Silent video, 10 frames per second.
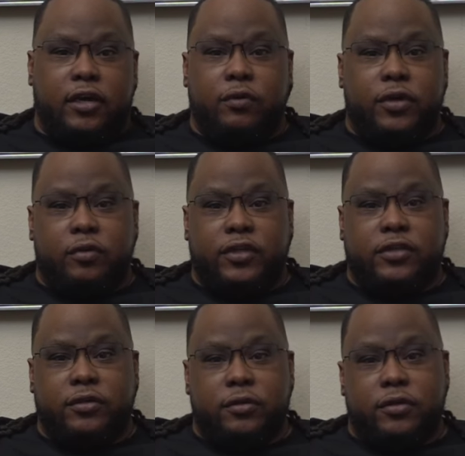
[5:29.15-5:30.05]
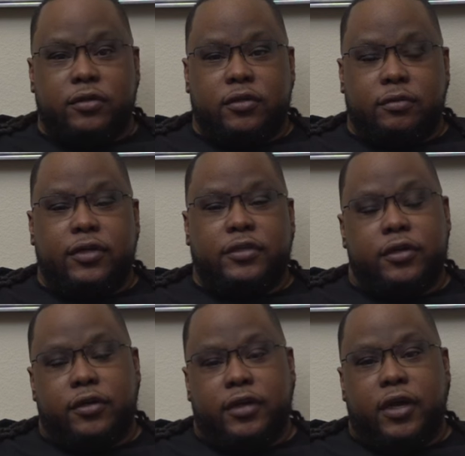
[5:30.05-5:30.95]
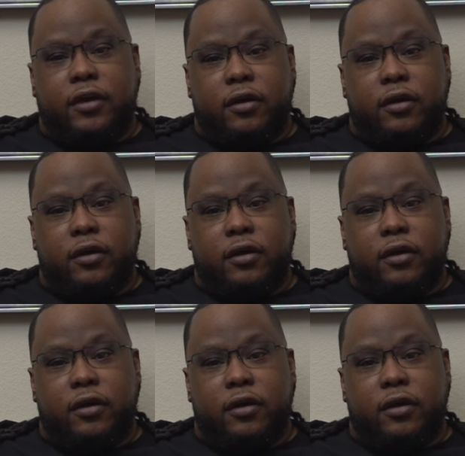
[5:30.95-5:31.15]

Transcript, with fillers: It wasn't no issue to race right. during the day.